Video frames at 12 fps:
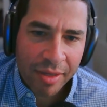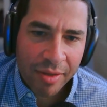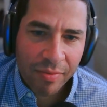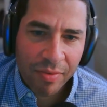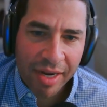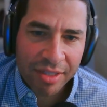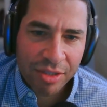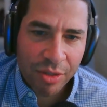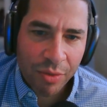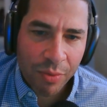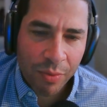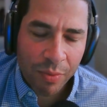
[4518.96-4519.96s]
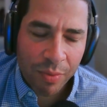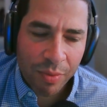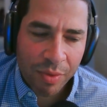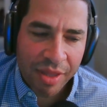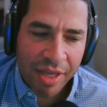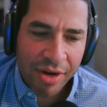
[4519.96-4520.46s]
right? So
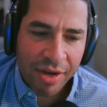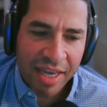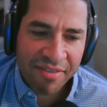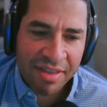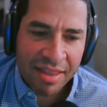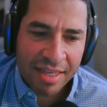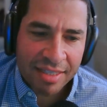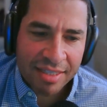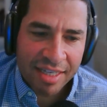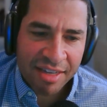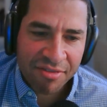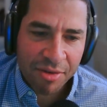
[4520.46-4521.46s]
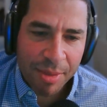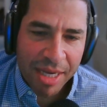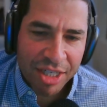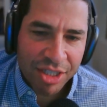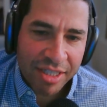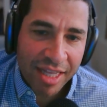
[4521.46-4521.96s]
they're given this
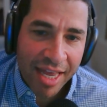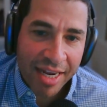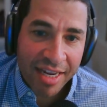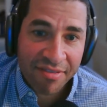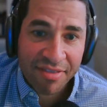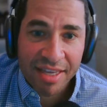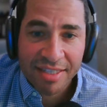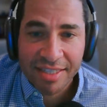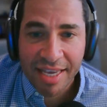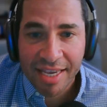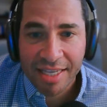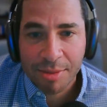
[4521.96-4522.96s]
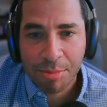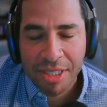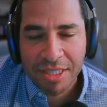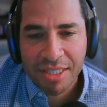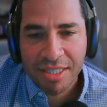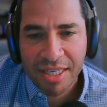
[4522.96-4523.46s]
information that if they say it's
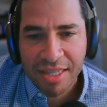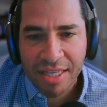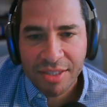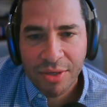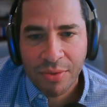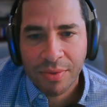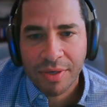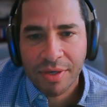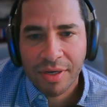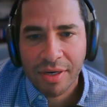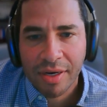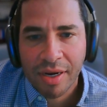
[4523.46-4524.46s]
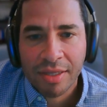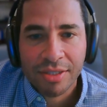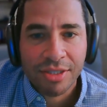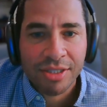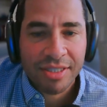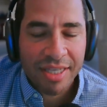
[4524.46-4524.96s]
BDD, they don't
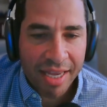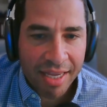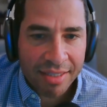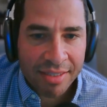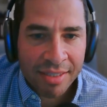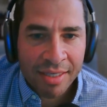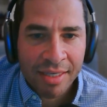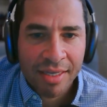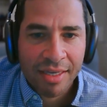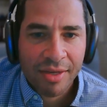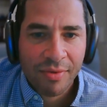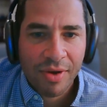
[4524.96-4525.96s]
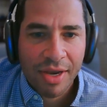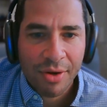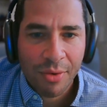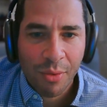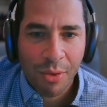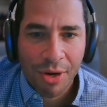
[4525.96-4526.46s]
understand, right?
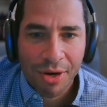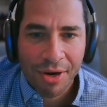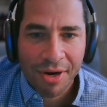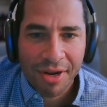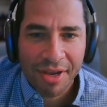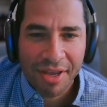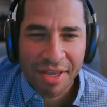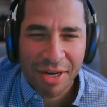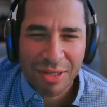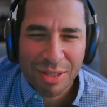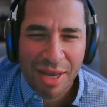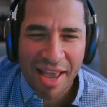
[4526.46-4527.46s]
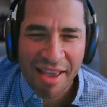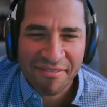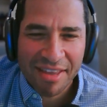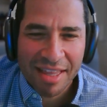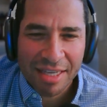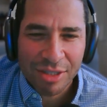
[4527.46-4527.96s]
Or, so I
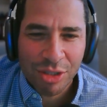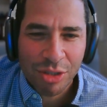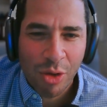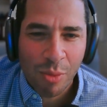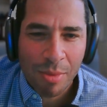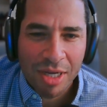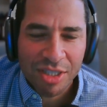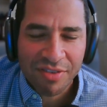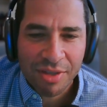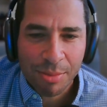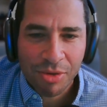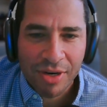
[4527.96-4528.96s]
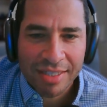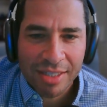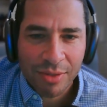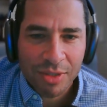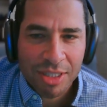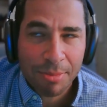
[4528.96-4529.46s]
feel like so much of the parental
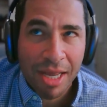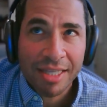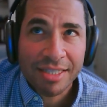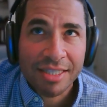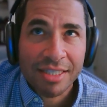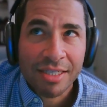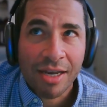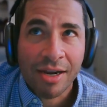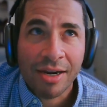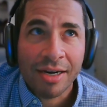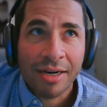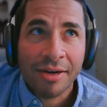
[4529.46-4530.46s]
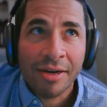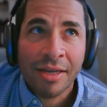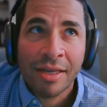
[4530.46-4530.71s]
responses are,